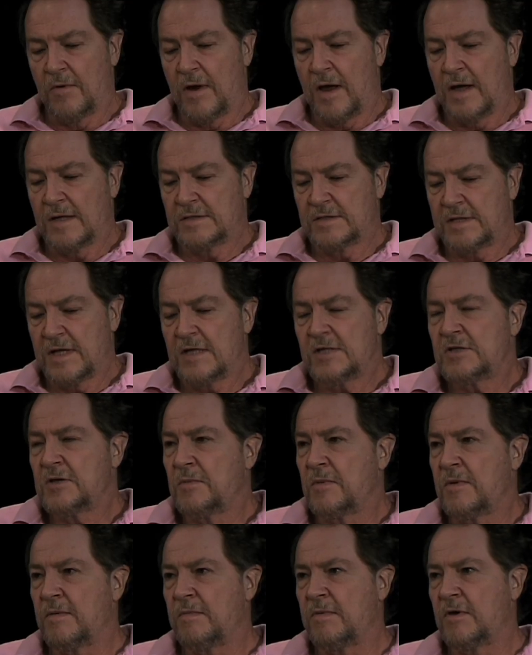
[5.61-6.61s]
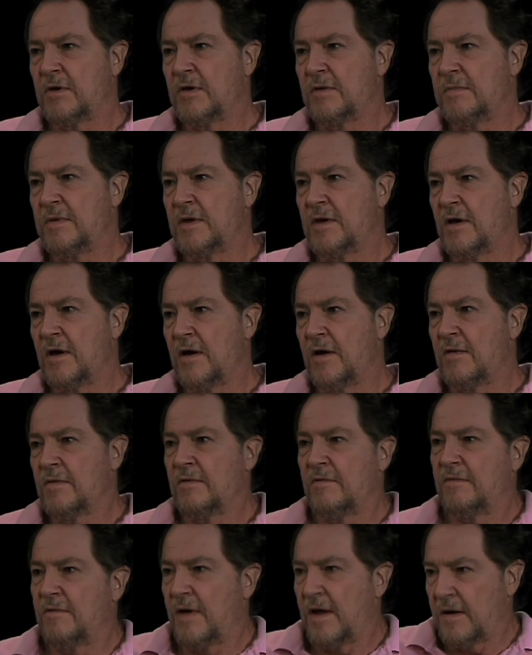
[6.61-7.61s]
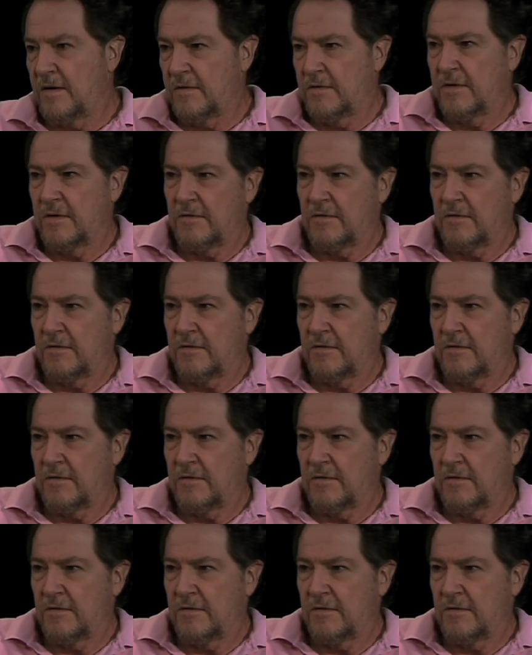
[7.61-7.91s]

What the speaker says: ostensibly could be called the father of